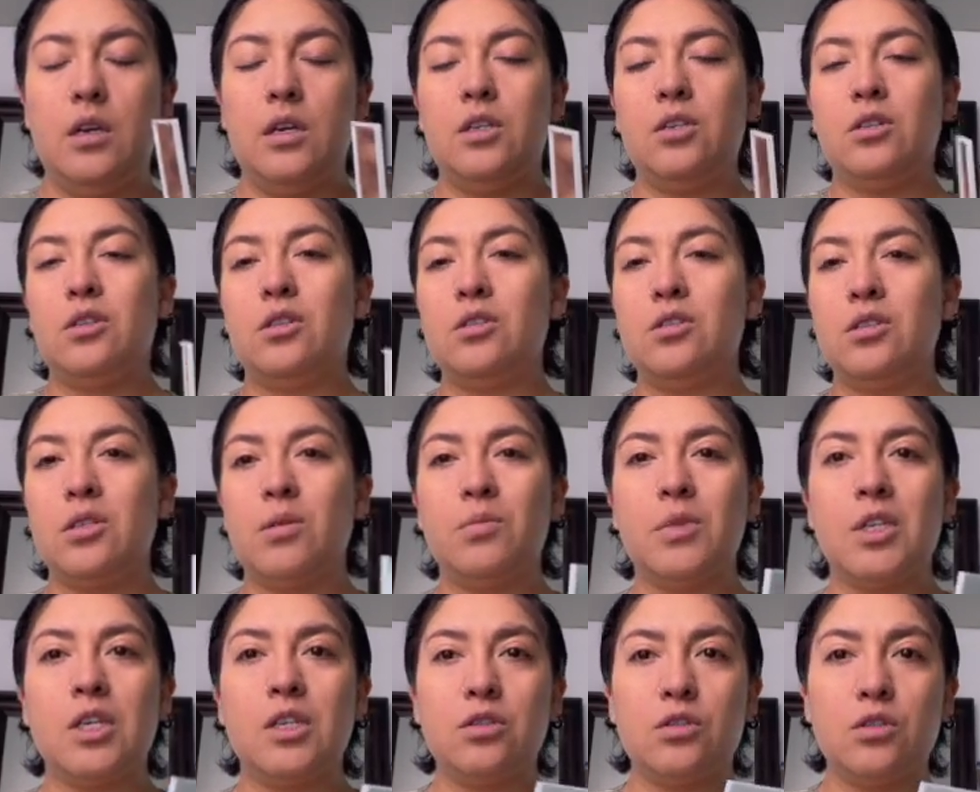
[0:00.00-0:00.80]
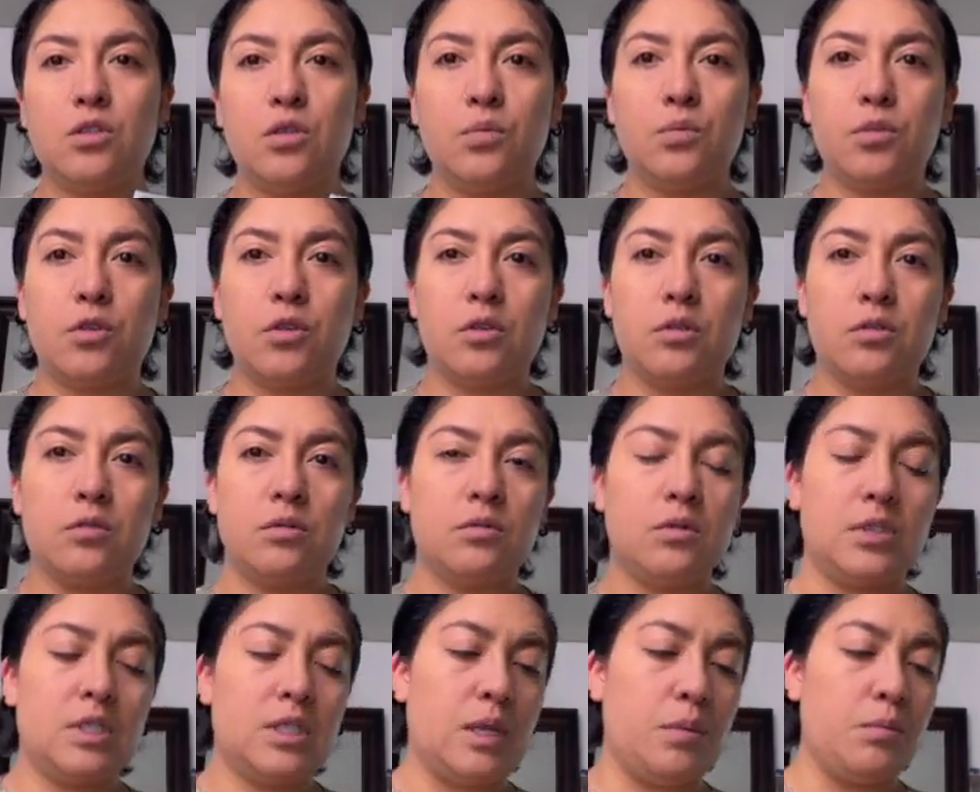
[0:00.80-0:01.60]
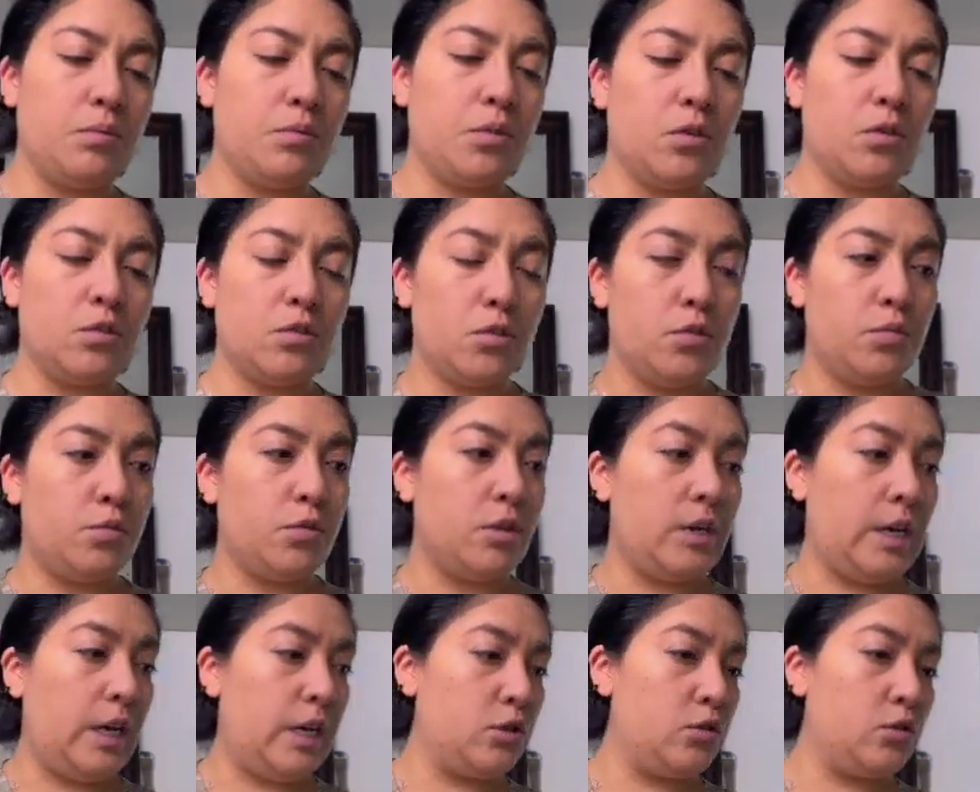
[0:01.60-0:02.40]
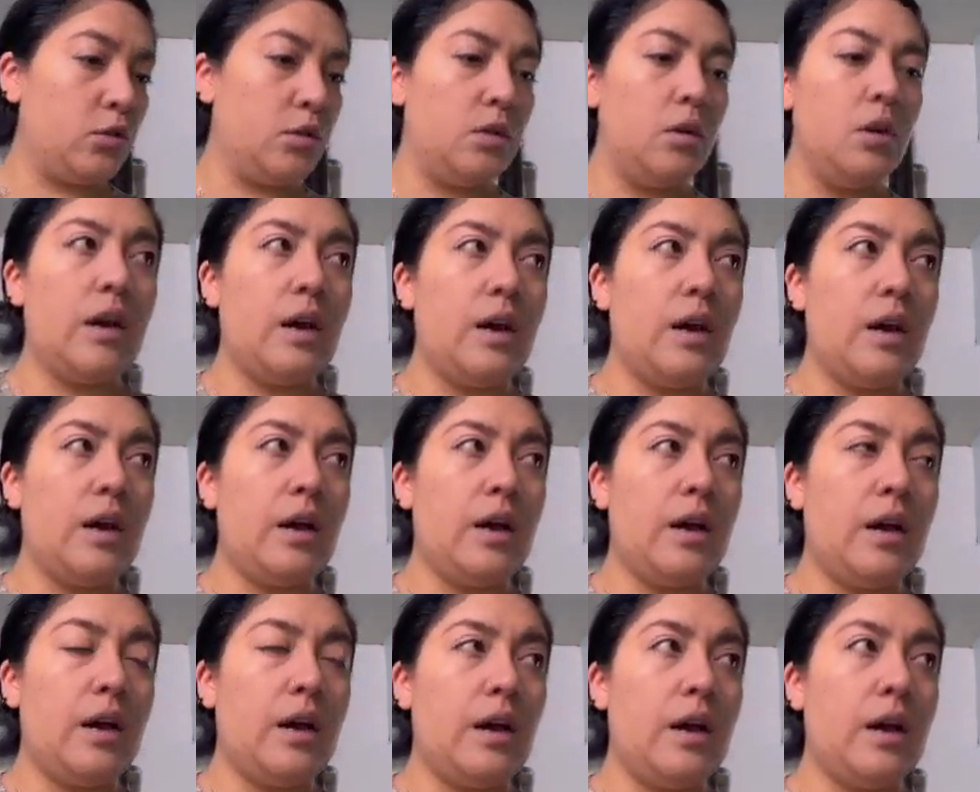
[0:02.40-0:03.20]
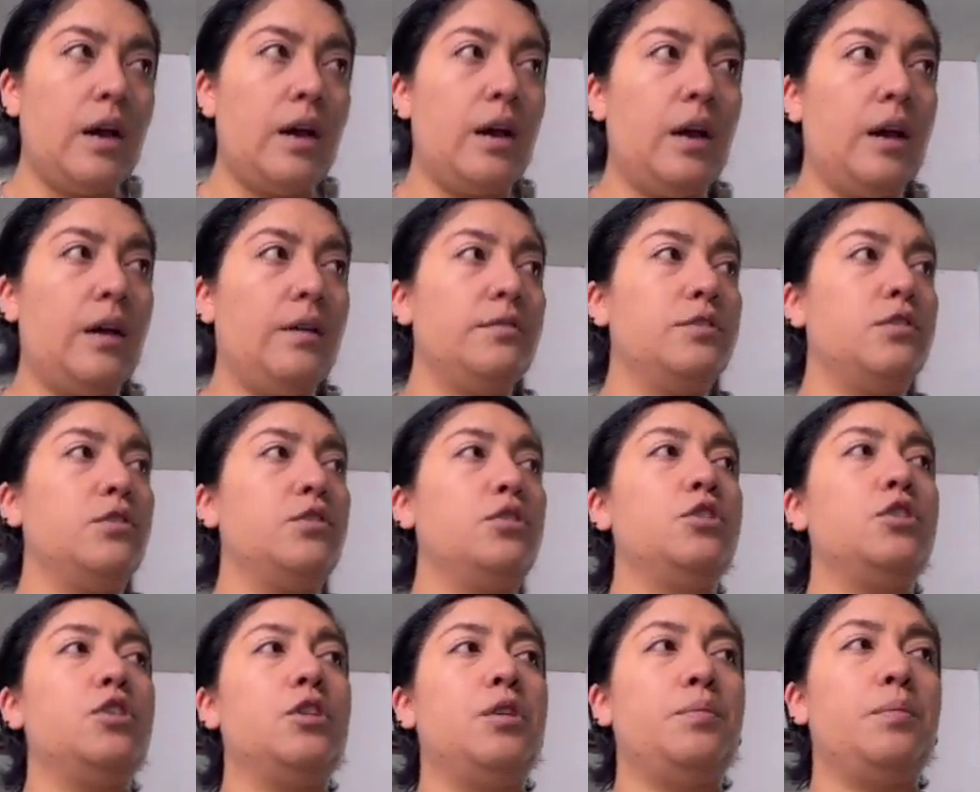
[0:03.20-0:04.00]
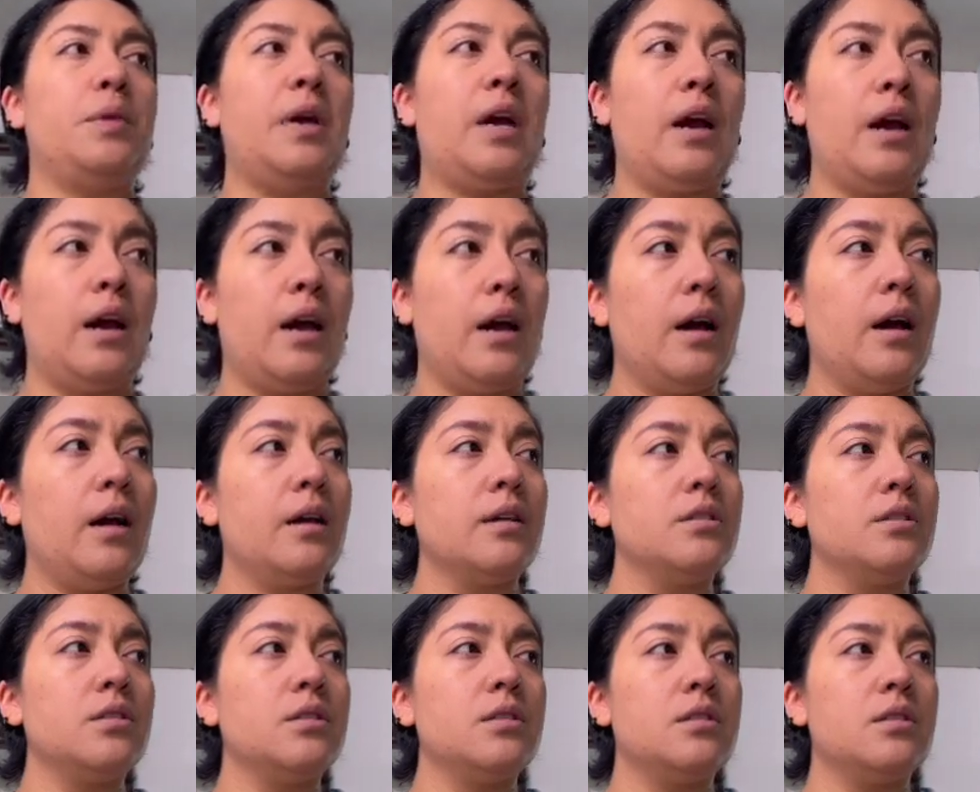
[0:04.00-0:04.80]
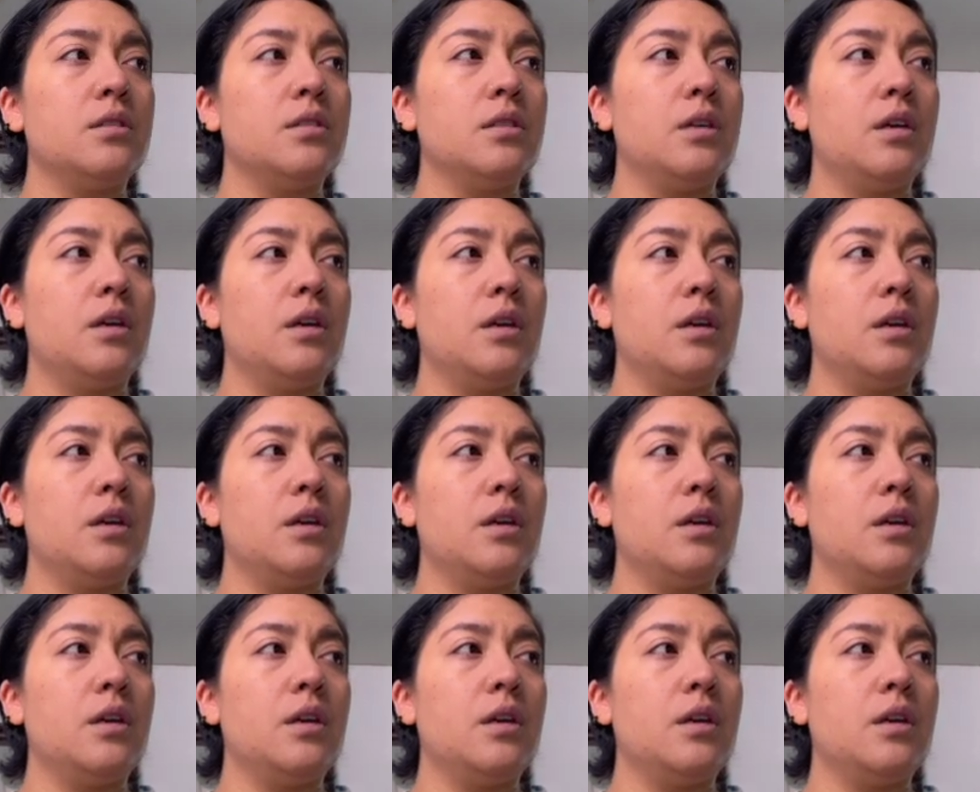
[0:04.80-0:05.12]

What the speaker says: Just something super simple, super natural. After she passed,